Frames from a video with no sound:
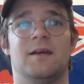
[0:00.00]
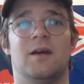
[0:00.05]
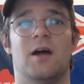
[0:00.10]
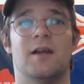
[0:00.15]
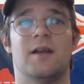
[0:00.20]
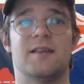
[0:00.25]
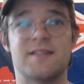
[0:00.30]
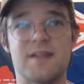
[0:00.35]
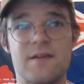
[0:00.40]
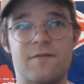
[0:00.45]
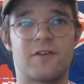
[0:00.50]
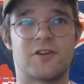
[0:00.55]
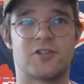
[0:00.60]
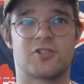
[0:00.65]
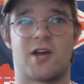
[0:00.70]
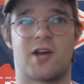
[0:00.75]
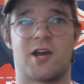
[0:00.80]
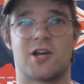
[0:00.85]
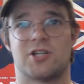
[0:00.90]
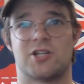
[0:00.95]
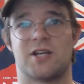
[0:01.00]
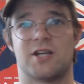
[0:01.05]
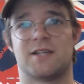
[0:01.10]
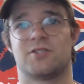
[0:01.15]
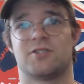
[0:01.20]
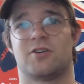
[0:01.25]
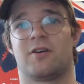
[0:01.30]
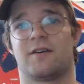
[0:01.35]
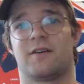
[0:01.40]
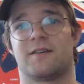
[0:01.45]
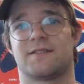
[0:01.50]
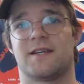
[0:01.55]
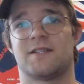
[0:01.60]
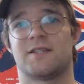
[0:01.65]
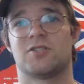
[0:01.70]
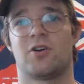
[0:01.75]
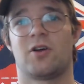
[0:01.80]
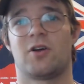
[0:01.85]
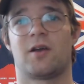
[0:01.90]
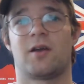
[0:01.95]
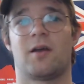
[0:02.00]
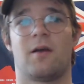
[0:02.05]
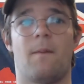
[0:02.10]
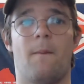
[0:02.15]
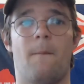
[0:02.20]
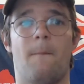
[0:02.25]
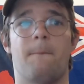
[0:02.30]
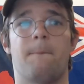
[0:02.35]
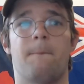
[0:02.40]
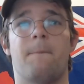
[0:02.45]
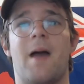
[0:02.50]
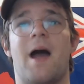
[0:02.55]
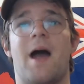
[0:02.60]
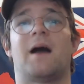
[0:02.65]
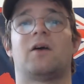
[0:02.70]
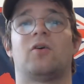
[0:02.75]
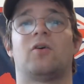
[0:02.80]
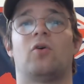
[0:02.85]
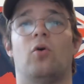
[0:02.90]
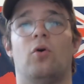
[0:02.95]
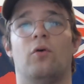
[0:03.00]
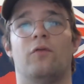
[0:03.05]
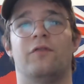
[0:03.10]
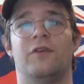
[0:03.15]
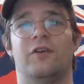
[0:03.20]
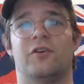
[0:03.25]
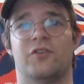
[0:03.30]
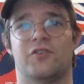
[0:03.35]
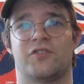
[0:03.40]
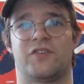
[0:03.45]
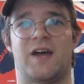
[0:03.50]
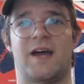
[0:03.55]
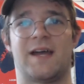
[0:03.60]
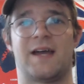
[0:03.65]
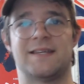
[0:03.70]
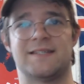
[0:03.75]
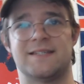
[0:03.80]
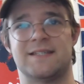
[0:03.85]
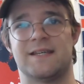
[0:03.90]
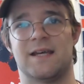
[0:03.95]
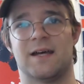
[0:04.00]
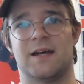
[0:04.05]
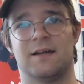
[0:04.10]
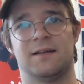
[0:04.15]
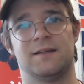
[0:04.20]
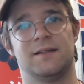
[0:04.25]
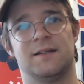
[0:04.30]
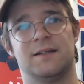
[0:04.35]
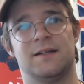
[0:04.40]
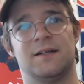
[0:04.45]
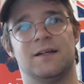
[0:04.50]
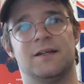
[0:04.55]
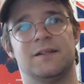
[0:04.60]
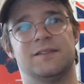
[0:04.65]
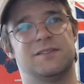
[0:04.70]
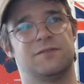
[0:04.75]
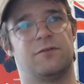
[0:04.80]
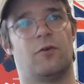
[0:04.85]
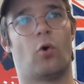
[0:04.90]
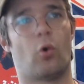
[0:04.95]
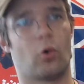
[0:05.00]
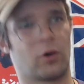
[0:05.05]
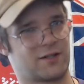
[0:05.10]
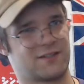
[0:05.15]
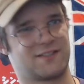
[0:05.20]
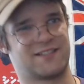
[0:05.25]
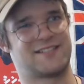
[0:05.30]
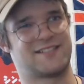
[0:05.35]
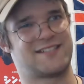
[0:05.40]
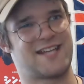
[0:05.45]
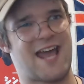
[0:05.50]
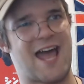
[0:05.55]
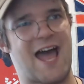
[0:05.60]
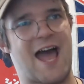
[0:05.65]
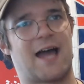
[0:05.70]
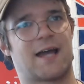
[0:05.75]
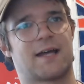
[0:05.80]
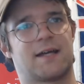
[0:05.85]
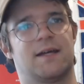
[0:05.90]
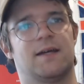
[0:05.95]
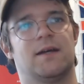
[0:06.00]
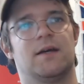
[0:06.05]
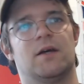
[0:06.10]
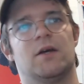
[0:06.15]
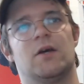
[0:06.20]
a different strategy I took, is I took Matt Colville's idea of Orcs Attack,